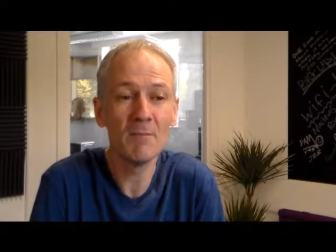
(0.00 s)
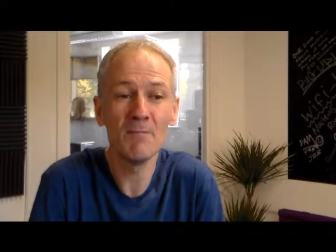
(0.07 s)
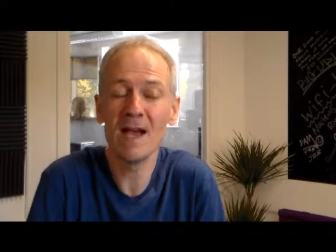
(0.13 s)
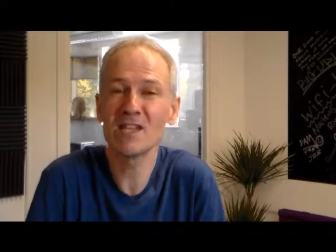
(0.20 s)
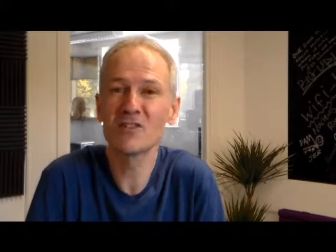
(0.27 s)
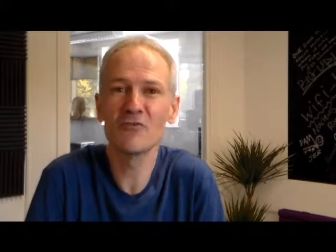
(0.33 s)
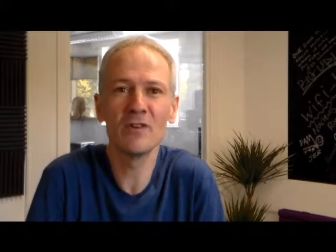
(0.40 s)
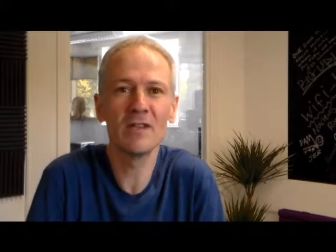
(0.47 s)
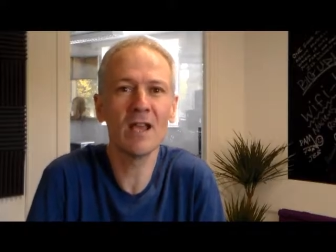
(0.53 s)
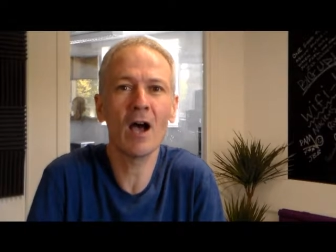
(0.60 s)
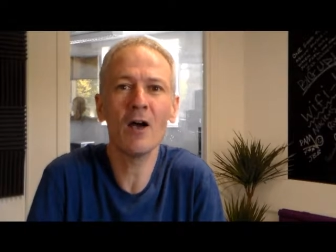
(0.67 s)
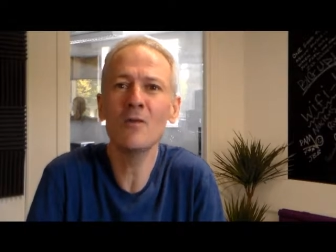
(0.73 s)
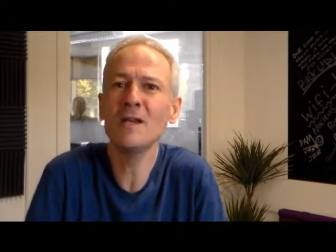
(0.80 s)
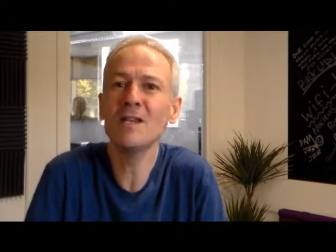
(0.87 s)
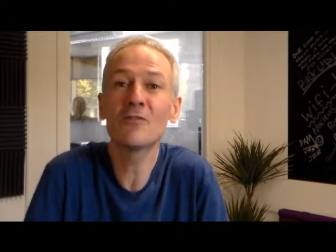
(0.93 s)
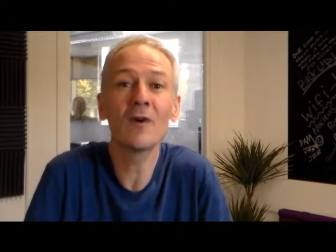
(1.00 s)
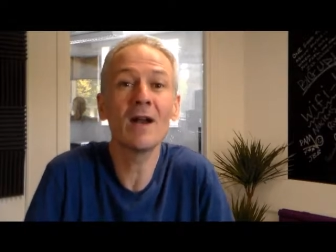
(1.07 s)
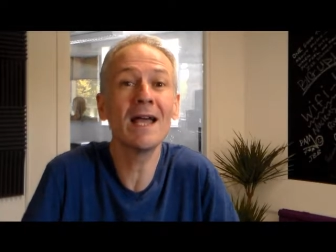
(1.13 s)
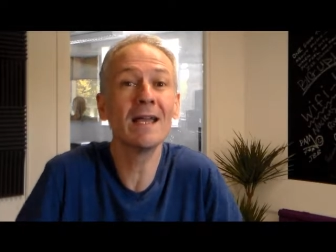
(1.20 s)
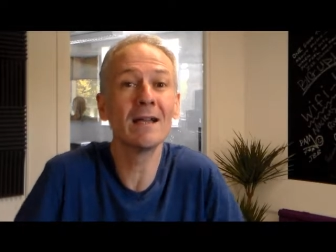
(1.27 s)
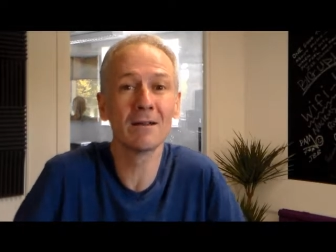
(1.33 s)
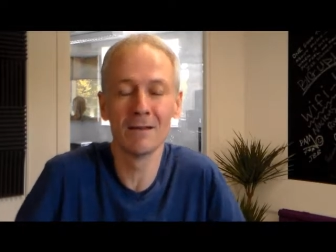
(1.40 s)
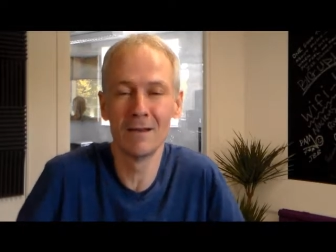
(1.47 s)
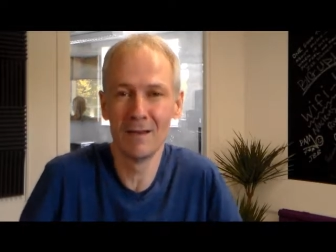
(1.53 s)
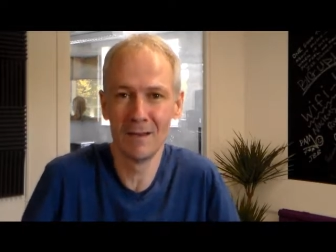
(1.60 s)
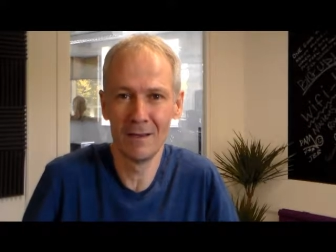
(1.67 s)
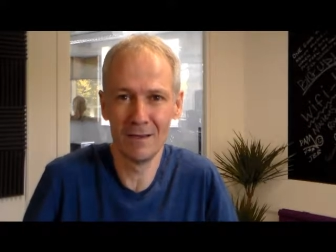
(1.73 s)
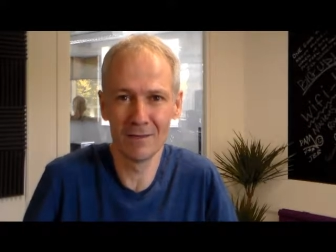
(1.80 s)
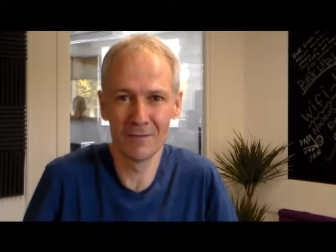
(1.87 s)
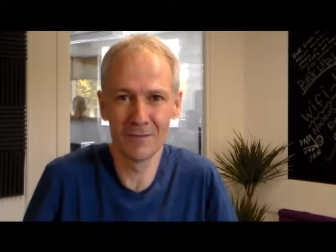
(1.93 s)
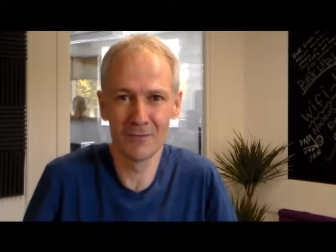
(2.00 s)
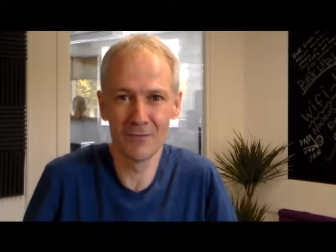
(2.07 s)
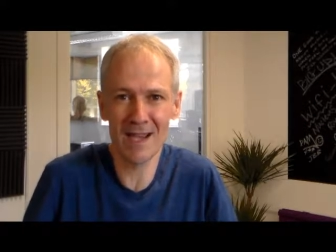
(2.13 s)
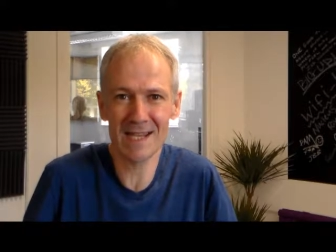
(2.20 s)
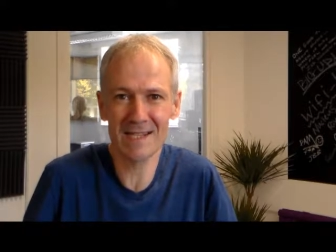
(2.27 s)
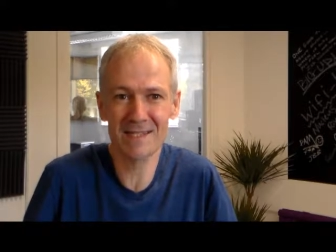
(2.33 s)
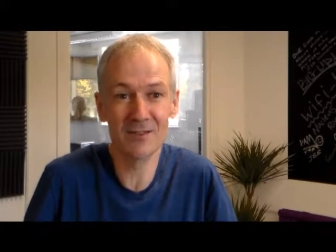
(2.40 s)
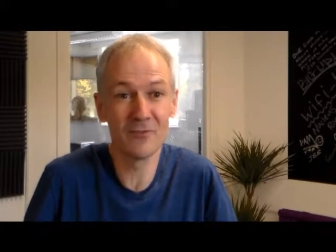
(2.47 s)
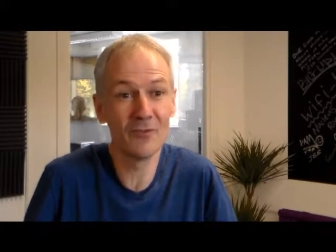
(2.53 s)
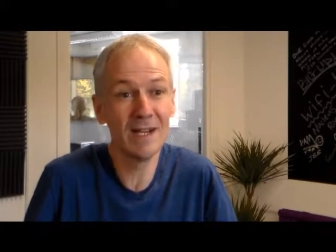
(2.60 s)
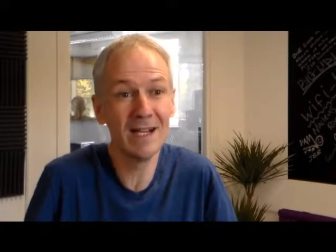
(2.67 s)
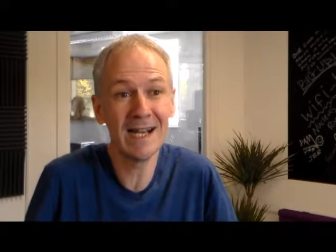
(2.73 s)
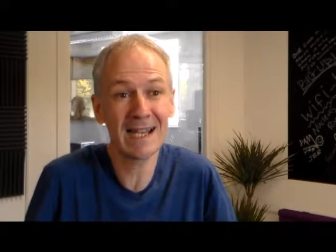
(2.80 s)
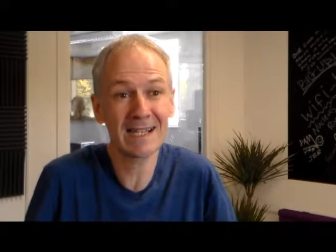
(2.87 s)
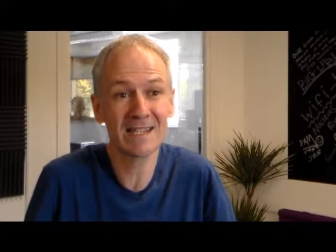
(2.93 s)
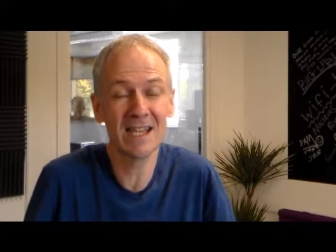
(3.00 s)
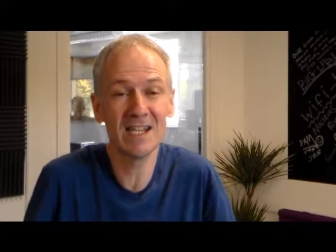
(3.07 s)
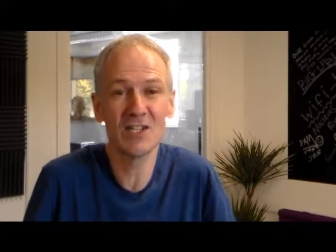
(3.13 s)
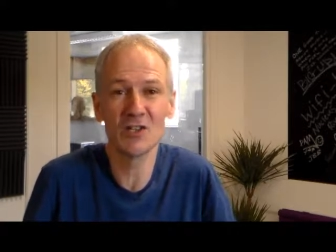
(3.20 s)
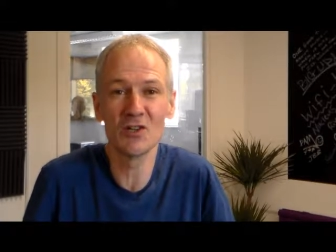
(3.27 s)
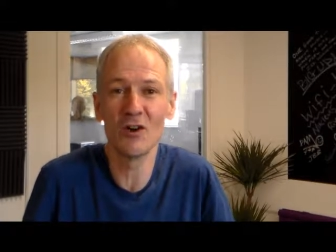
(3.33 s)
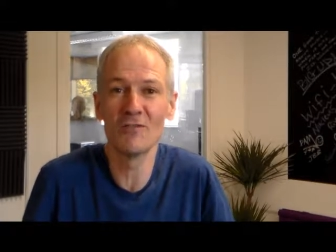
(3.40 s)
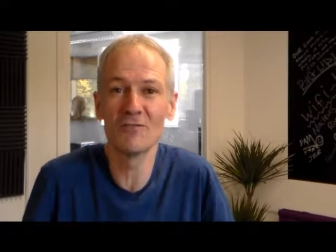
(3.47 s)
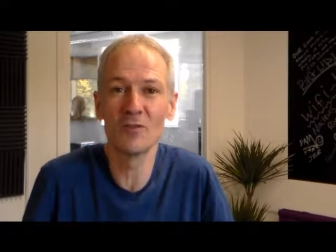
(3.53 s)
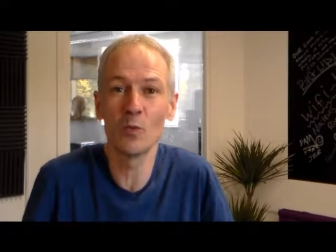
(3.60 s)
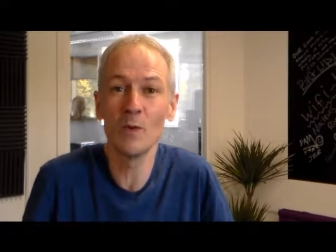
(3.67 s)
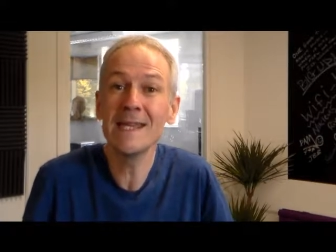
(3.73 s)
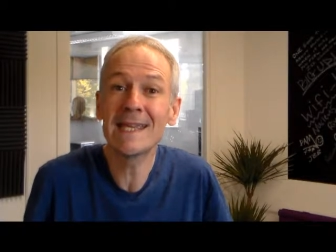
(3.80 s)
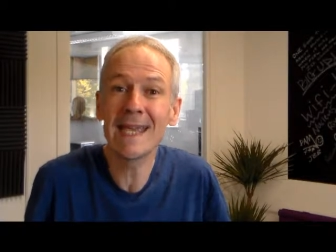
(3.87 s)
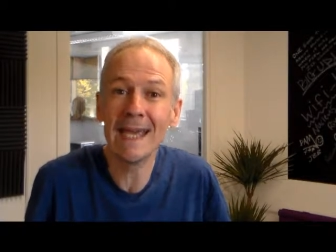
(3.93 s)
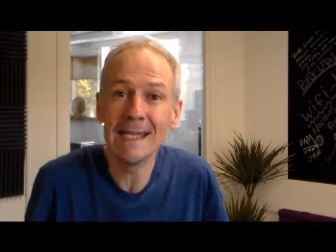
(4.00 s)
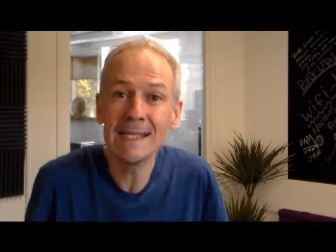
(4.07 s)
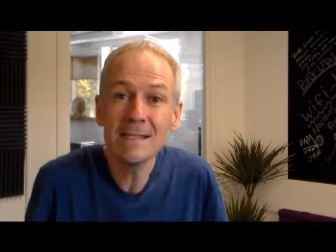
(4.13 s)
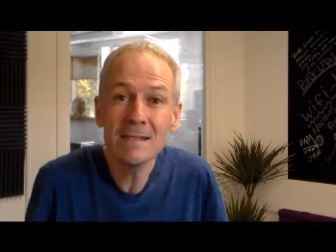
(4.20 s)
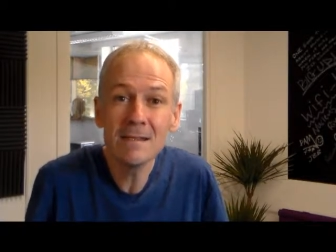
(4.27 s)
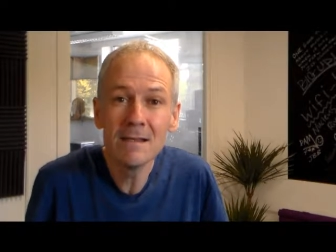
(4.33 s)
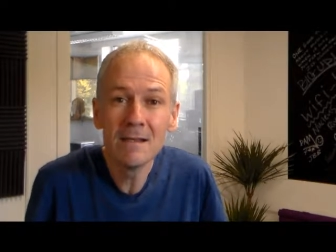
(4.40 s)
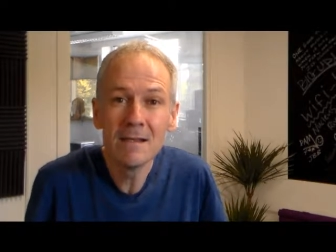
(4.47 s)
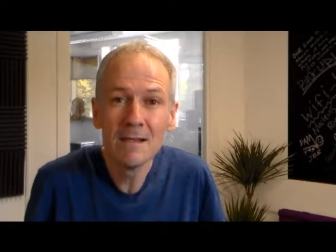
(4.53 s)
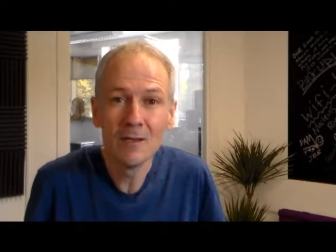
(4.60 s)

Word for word: imaginary holy grail of the rest and relaxation of the weekend